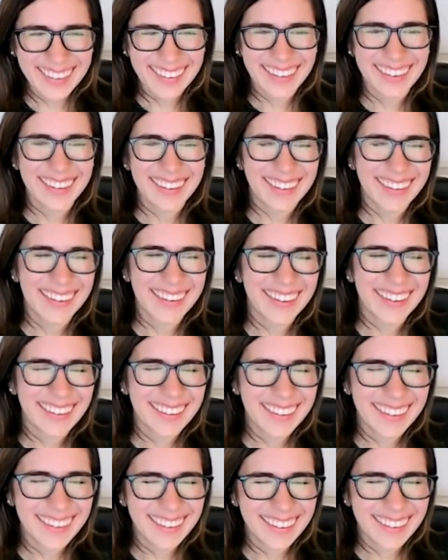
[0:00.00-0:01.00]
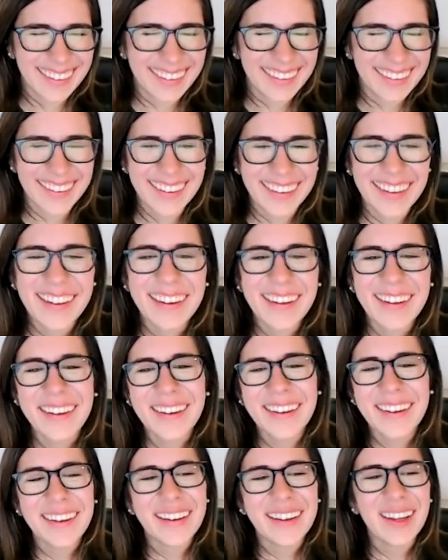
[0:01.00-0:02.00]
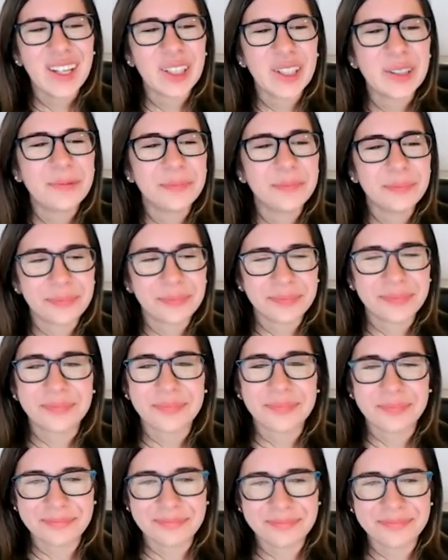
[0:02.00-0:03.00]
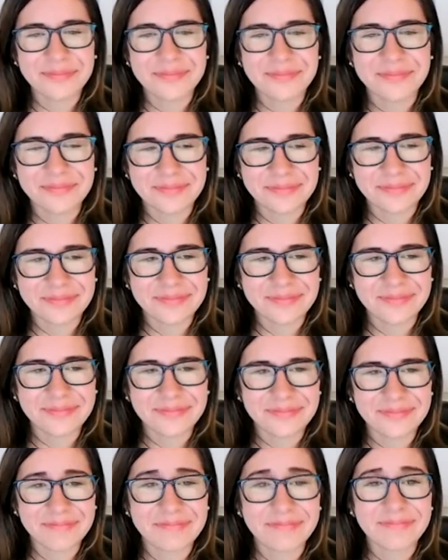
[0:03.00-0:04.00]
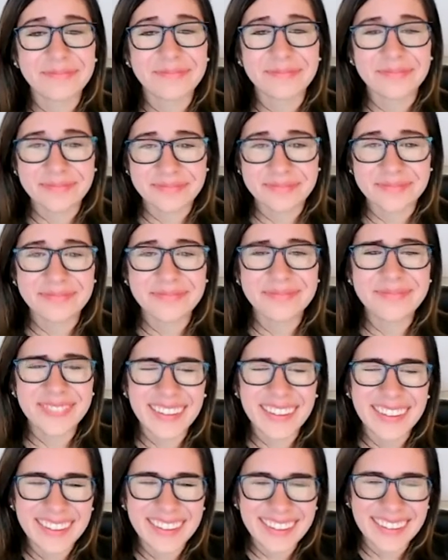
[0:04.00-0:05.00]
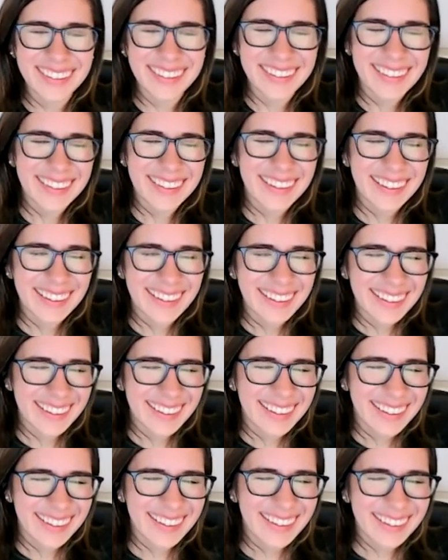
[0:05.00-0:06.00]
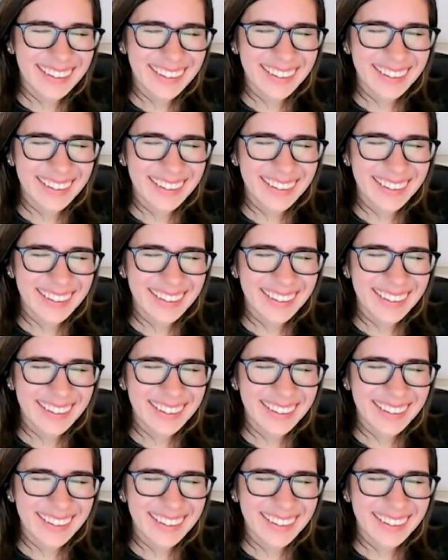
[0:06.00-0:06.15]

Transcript: This person isn't speaking.